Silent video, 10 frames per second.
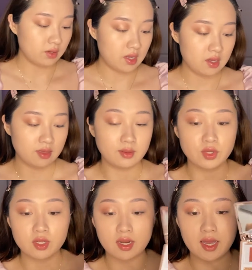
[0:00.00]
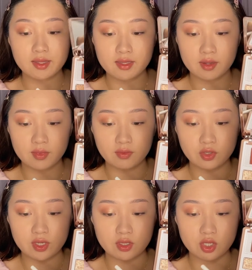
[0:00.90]
Okay, and then I'm just gonna add some of
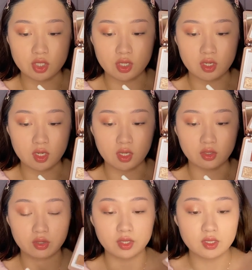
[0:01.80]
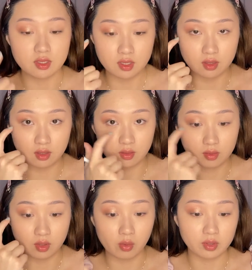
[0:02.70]
Transition and Crease to the
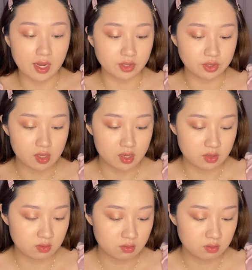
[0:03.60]
lower lash line.